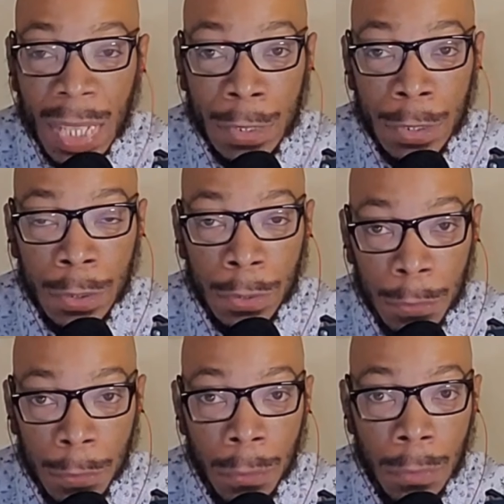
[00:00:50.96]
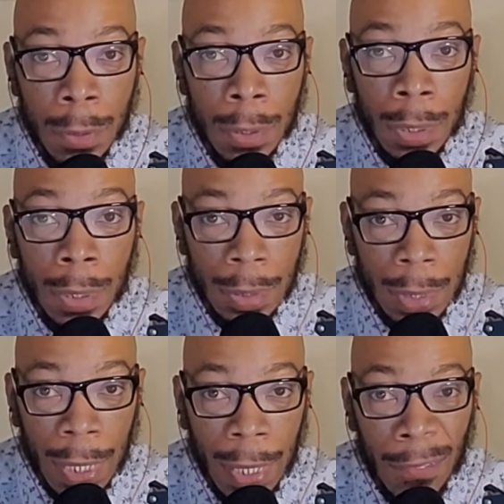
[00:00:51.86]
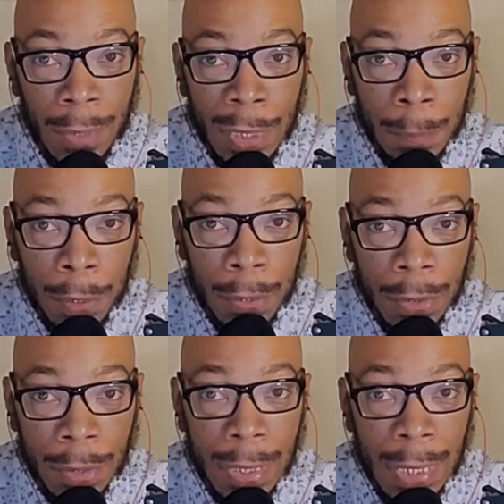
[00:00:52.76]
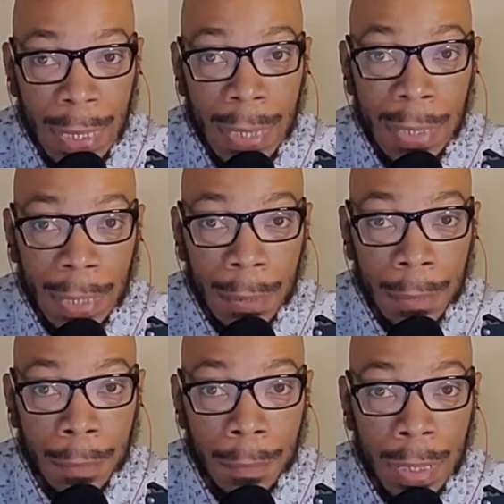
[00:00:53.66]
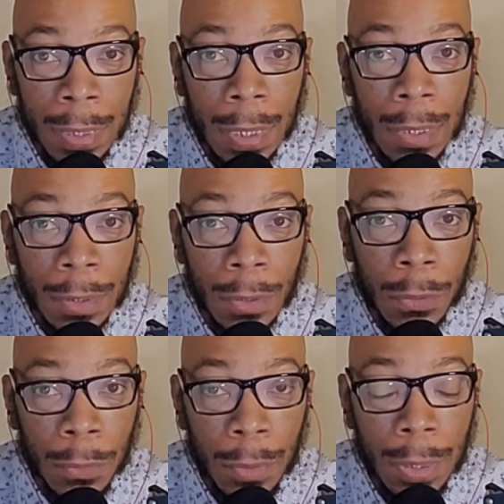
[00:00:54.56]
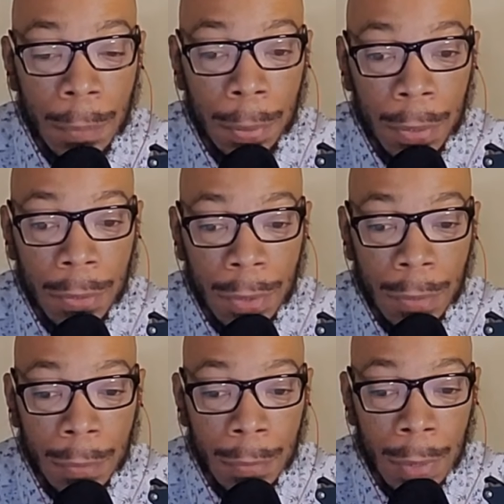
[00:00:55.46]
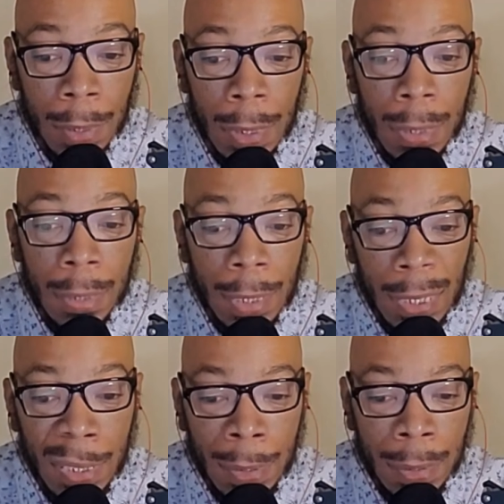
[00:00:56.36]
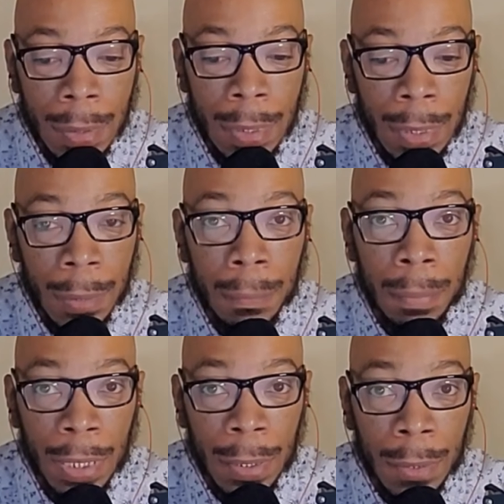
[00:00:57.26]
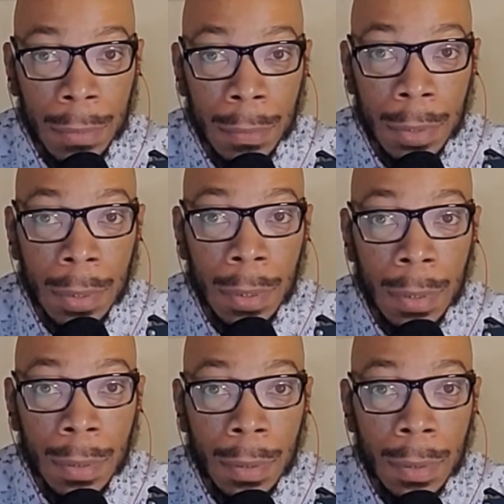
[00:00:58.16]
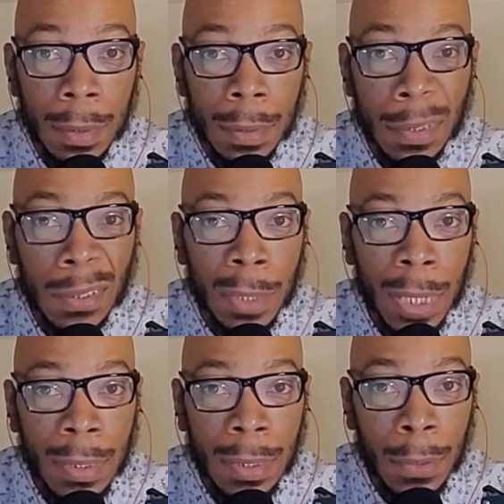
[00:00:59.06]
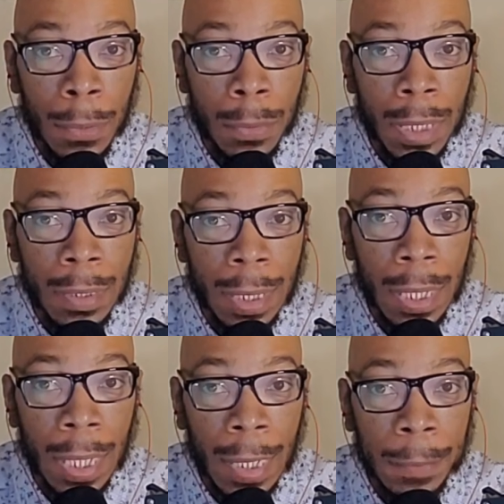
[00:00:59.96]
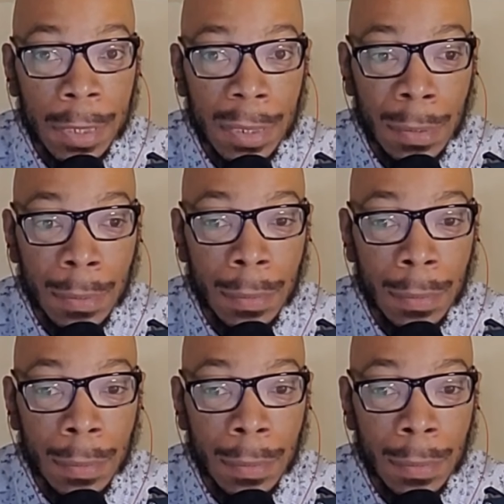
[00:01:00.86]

They choose to have this person lead them because through this person, things get better. So they know that their option